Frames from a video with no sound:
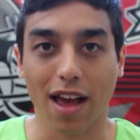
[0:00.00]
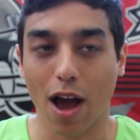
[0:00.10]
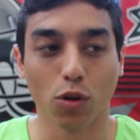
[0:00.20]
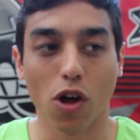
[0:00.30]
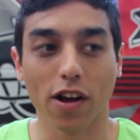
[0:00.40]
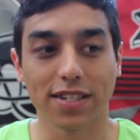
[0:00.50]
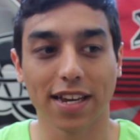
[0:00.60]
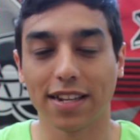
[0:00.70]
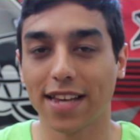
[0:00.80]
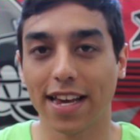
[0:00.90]
How long is it
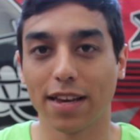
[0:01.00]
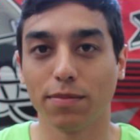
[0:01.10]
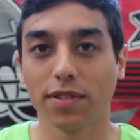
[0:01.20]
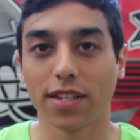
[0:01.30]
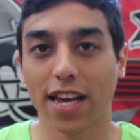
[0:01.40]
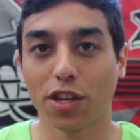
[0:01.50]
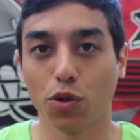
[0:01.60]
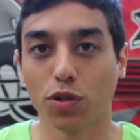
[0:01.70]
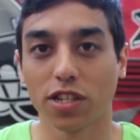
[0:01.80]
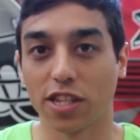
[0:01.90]
going to take him to get
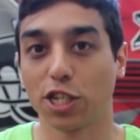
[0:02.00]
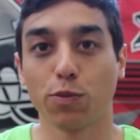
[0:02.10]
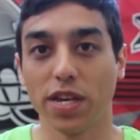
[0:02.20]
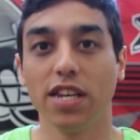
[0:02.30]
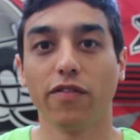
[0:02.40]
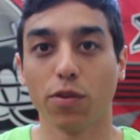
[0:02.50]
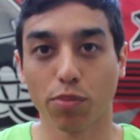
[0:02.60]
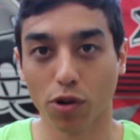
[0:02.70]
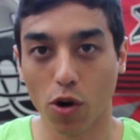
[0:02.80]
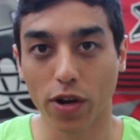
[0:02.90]
used to the speed of the
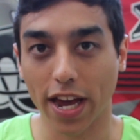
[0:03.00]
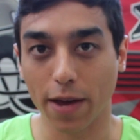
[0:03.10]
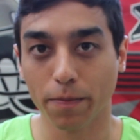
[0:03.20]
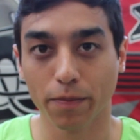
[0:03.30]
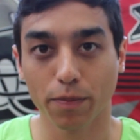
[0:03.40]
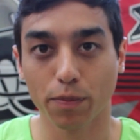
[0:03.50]
pro game?